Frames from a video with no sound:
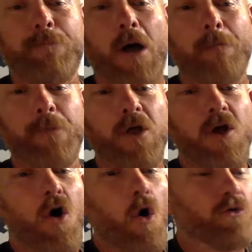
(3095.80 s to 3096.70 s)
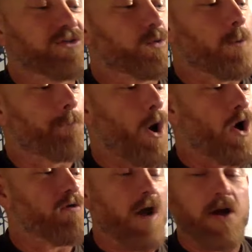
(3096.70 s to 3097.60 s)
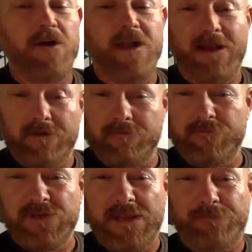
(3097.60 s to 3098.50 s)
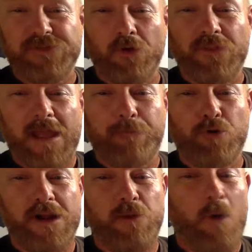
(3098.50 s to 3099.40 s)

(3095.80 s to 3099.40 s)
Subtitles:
pump onto a biro. It clips on there pretty